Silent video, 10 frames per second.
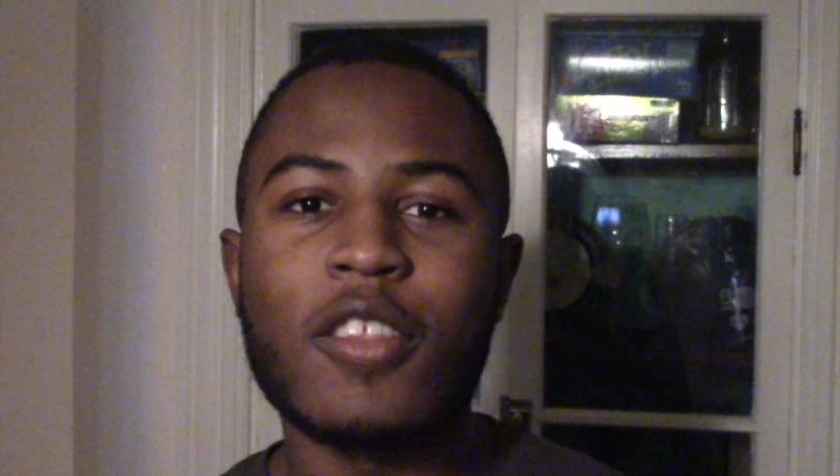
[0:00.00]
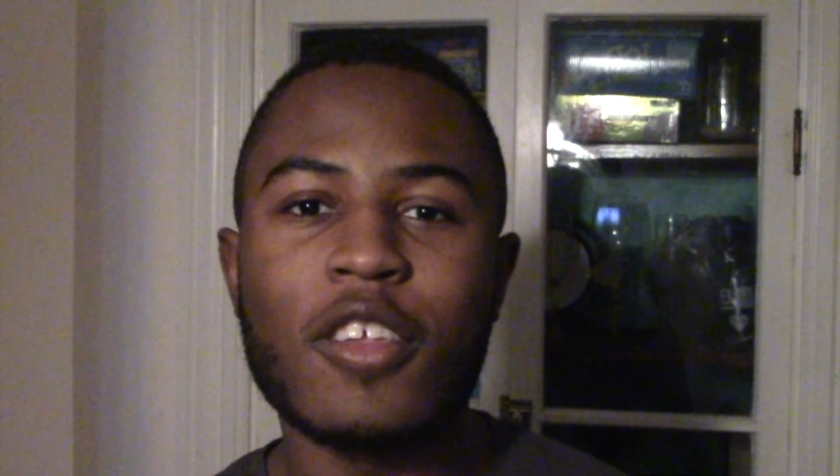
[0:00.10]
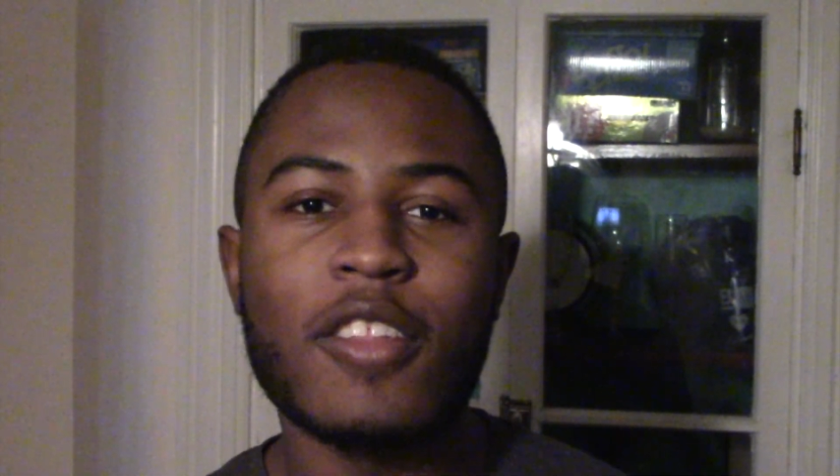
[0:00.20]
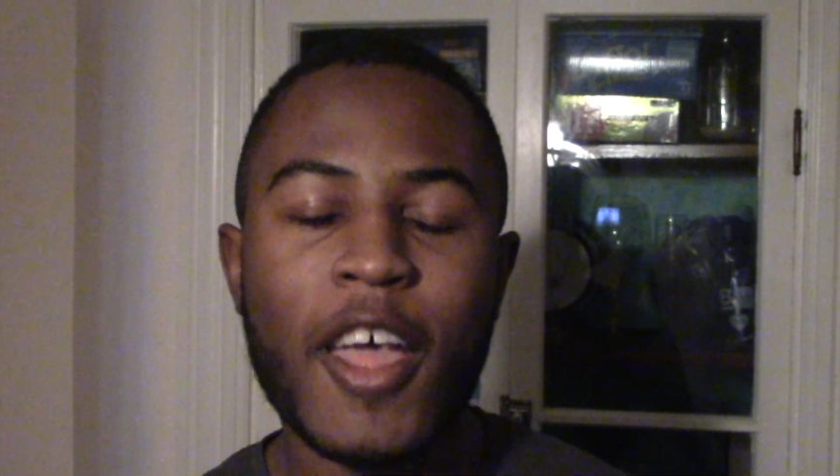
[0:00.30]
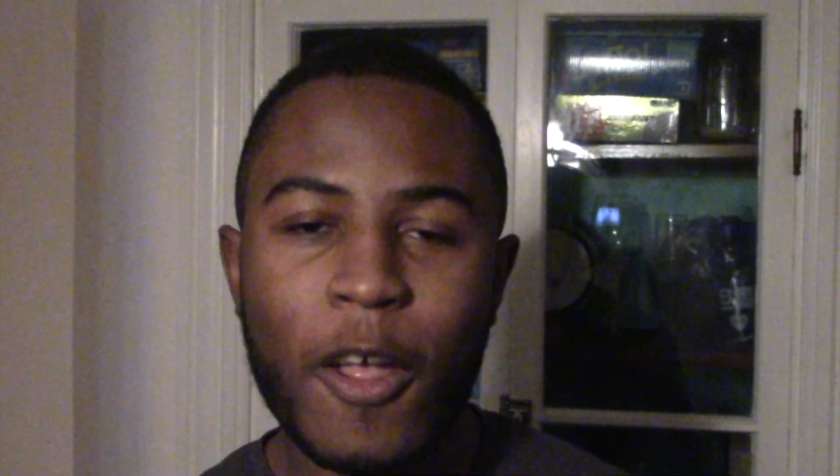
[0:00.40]

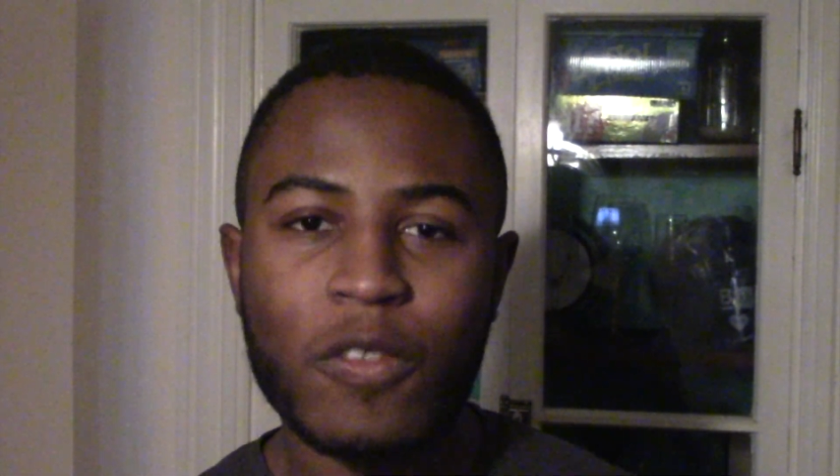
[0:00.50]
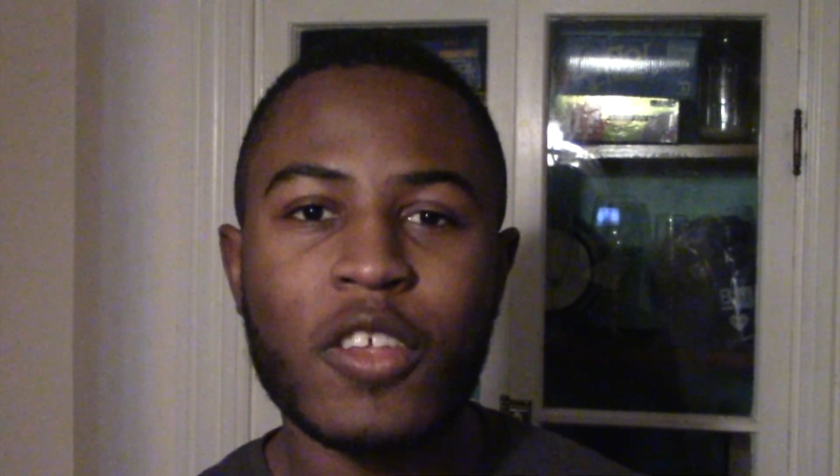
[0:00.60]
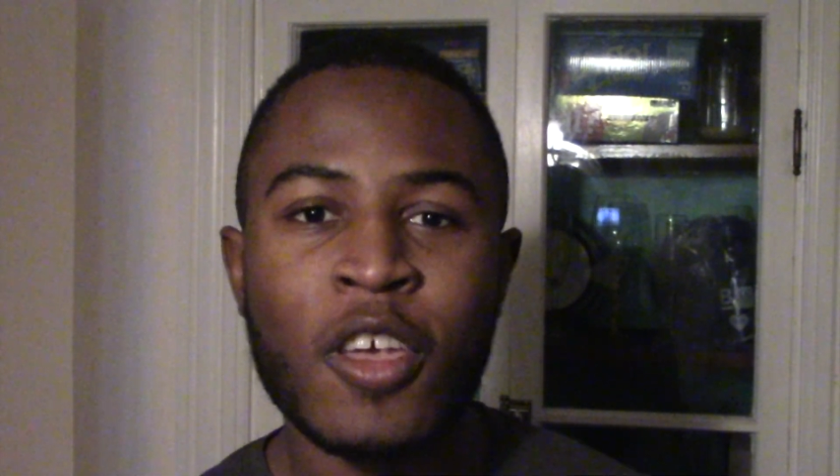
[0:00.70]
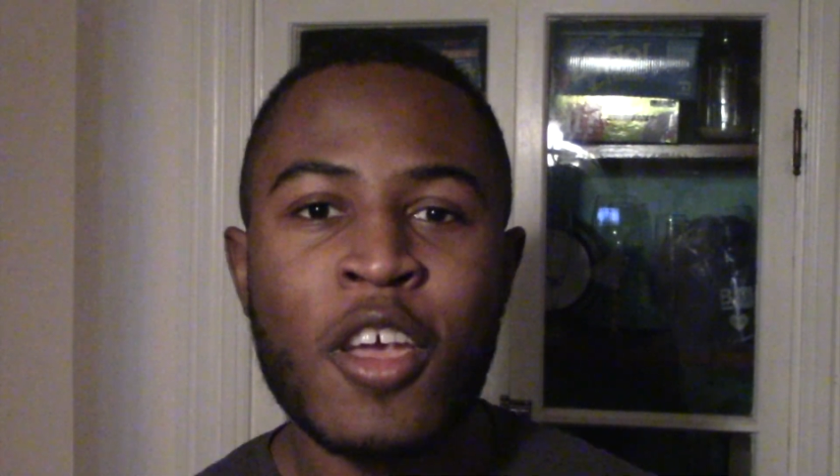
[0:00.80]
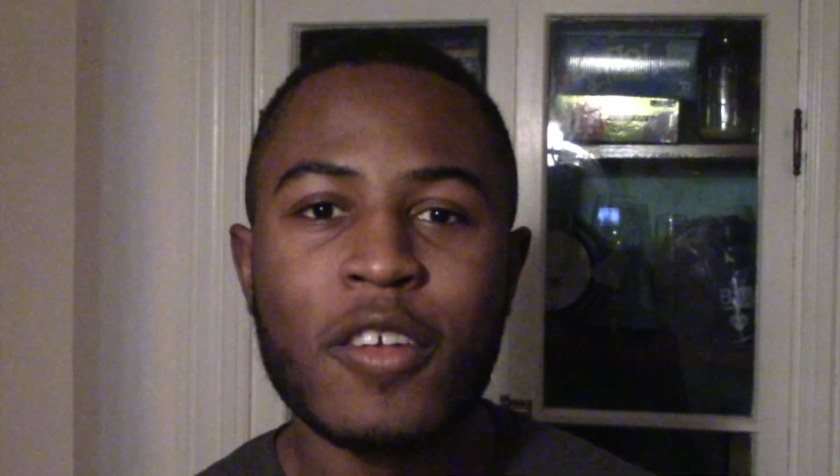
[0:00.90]
these
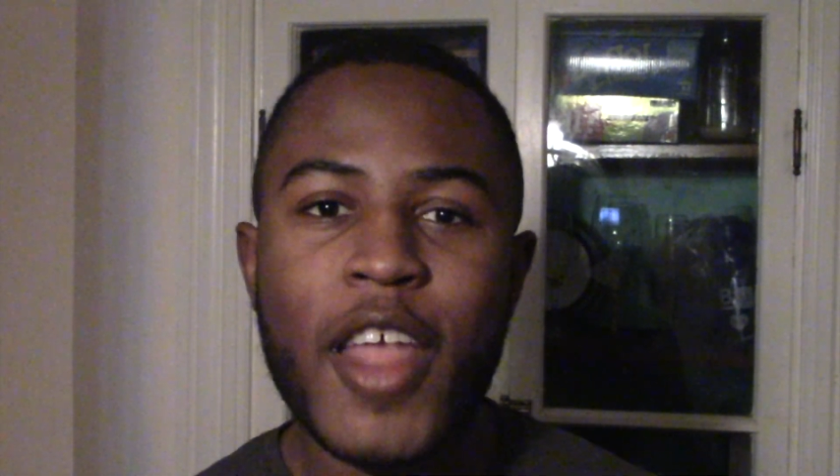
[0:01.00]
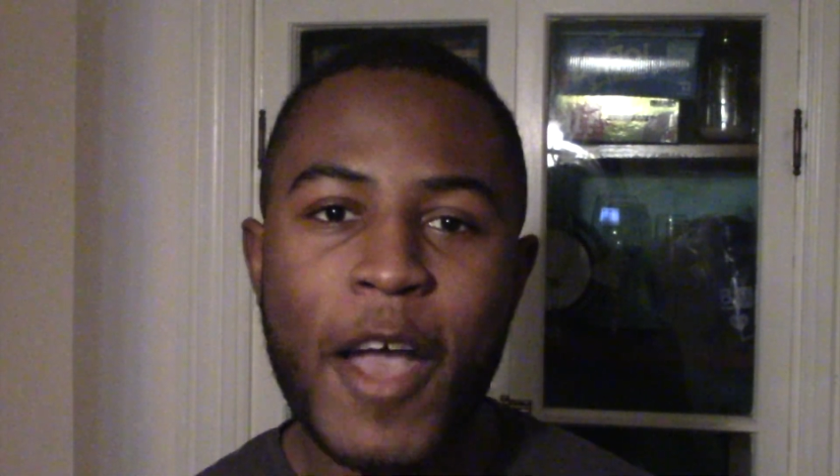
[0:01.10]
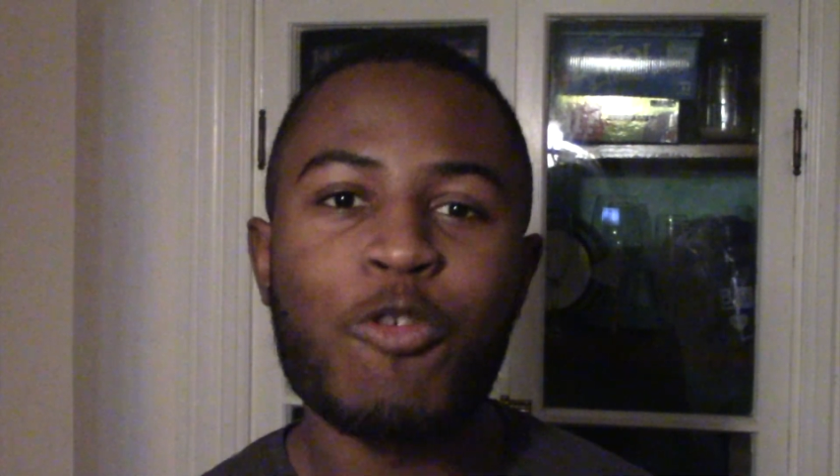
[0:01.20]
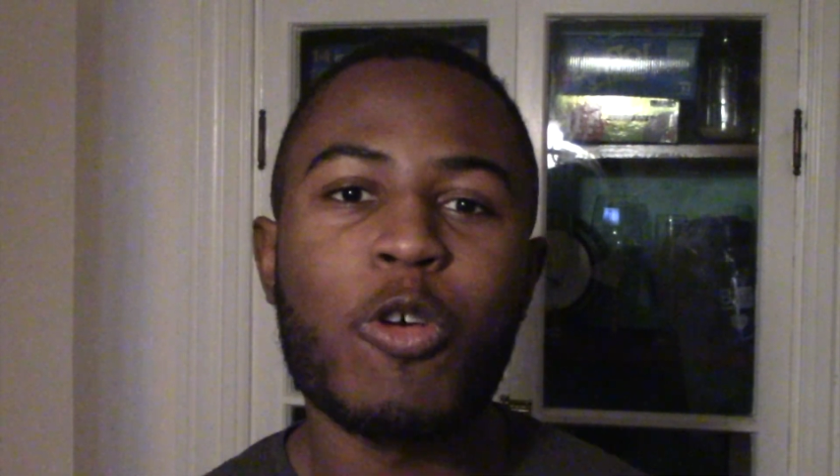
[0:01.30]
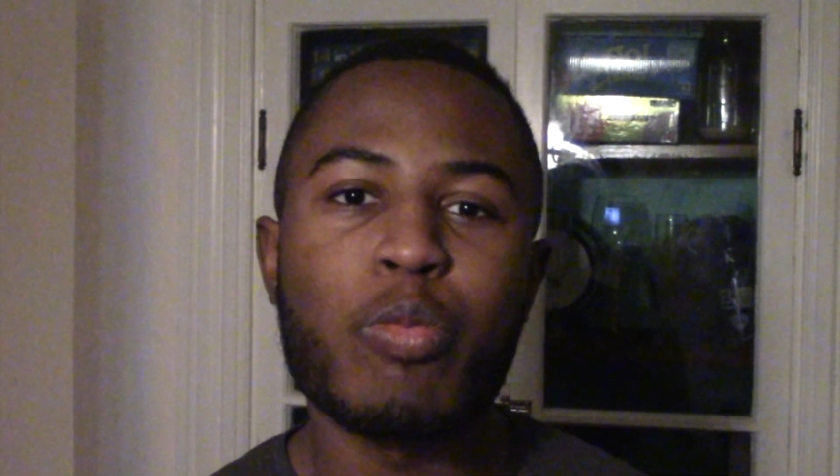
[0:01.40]
healthy,
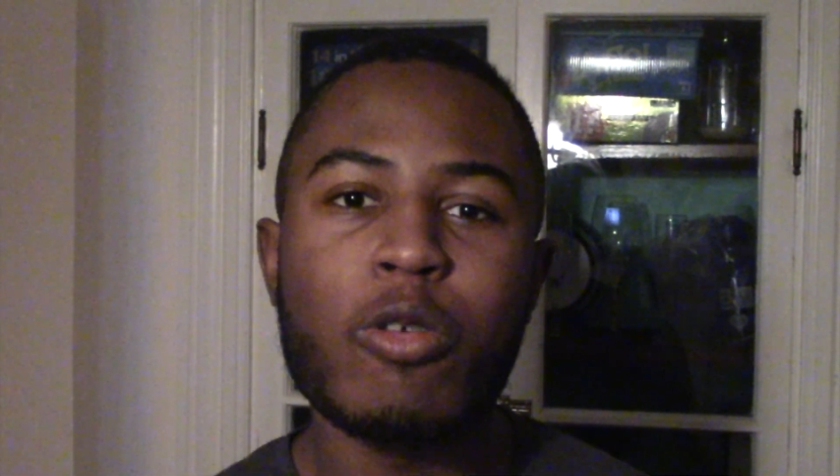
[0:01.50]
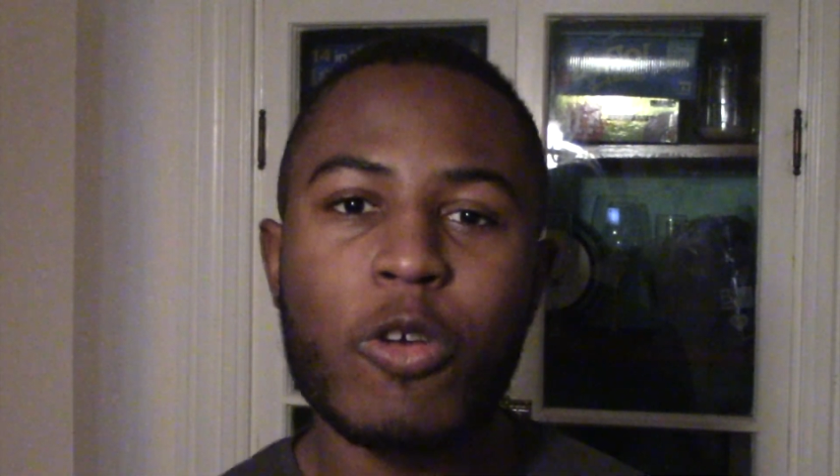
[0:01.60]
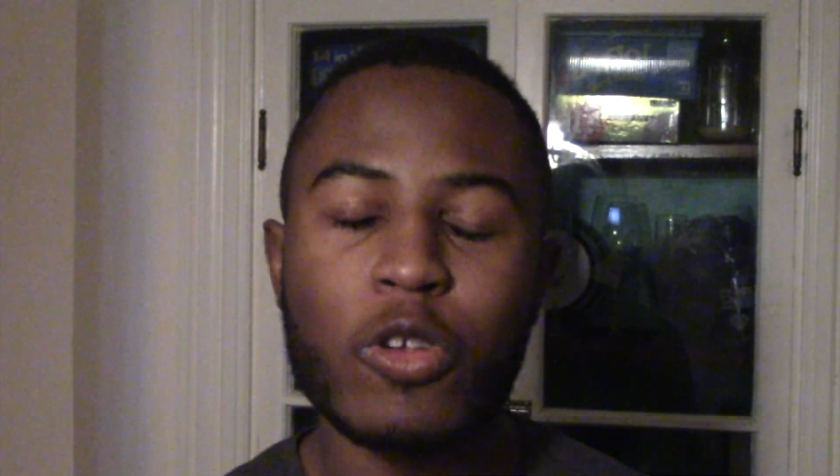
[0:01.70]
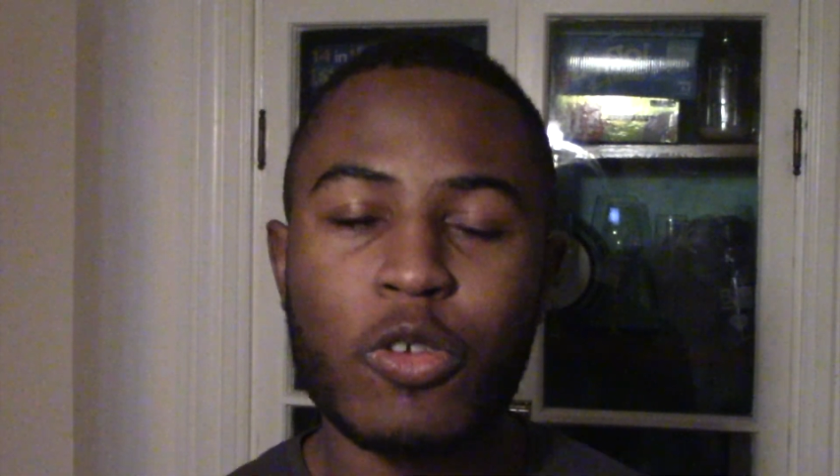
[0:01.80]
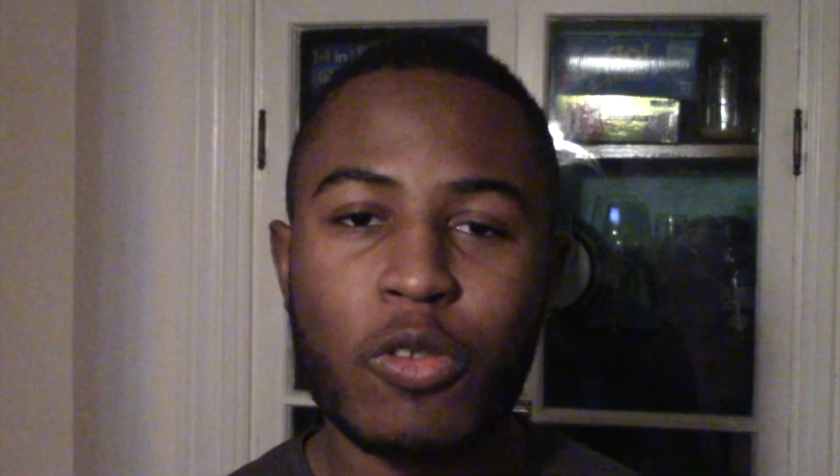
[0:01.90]
natural
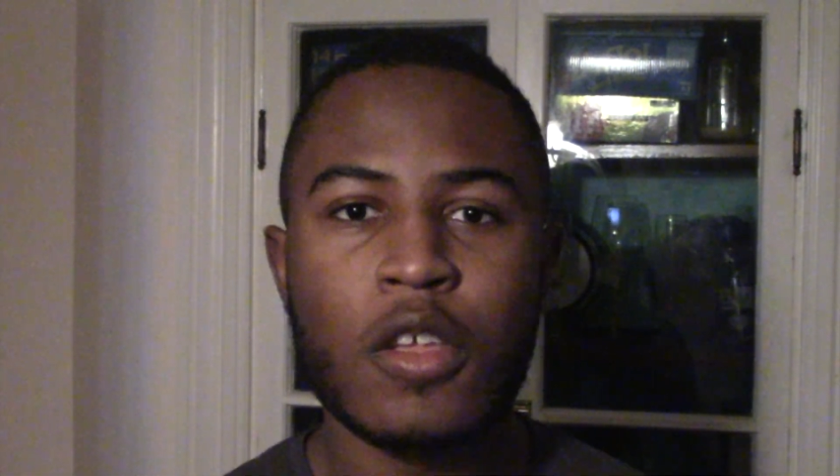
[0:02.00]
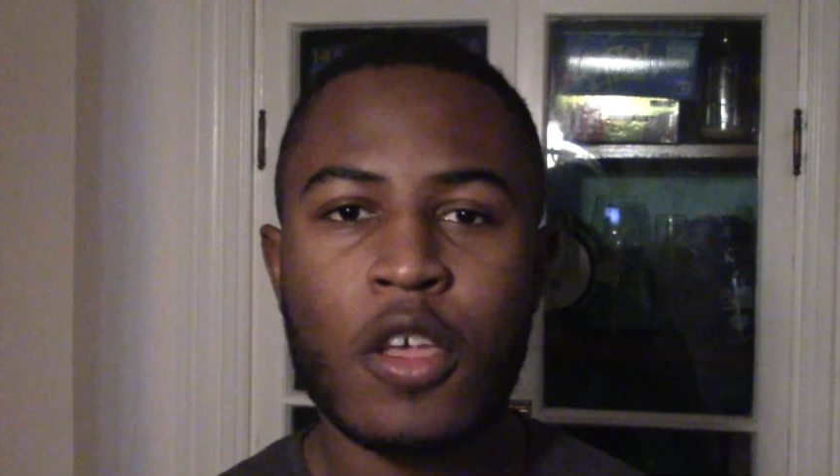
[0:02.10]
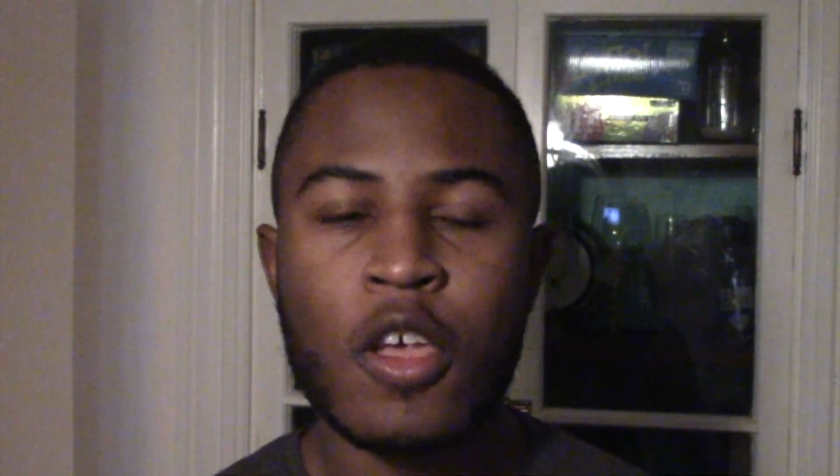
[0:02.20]
produce.